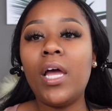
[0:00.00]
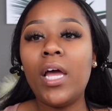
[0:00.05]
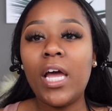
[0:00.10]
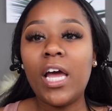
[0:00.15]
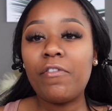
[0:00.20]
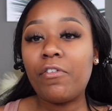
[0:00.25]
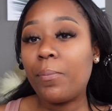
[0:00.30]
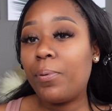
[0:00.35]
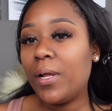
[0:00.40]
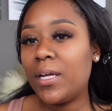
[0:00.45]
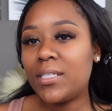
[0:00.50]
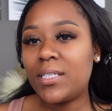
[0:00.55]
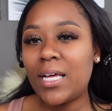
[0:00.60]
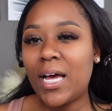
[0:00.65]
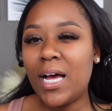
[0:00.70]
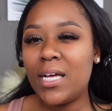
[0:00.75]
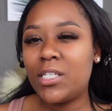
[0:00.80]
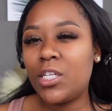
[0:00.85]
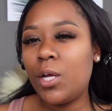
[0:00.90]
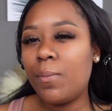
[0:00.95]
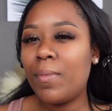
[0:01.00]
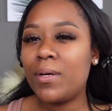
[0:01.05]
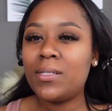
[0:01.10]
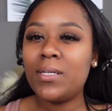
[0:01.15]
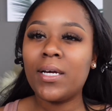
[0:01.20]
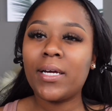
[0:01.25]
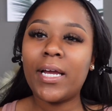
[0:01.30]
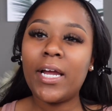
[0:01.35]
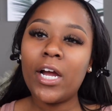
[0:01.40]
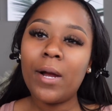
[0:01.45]
if you're plus size, then you must
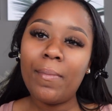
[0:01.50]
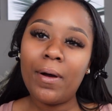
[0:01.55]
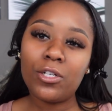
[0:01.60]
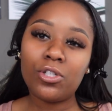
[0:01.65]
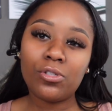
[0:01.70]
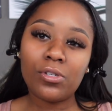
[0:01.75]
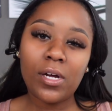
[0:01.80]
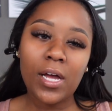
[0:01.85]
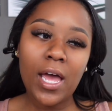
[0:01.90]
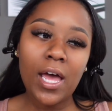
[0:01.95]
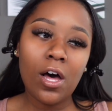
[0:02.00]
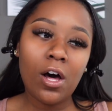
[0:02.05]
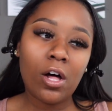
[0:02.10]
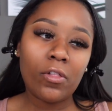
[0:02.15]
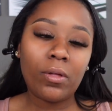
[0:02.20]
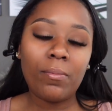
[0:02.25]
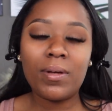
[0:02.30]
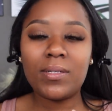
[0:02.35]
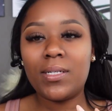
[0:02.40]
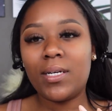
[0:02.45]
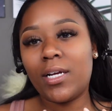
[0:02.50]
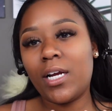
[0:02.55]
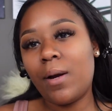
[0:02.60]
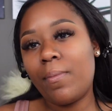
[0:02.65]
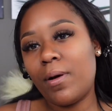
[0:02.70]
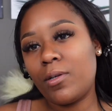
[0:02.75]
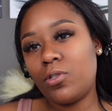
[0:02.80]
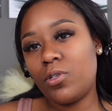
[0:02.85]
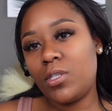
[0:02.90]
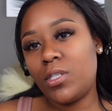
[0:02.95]
not care about your health, you must not care
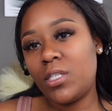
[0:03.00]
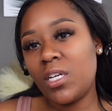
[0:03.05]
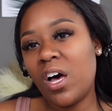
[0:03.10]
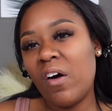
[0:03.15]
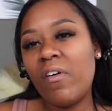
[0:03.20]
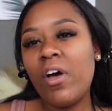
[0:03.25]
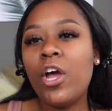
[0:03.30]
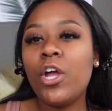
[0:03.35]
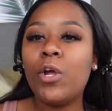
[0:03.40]
about yourself,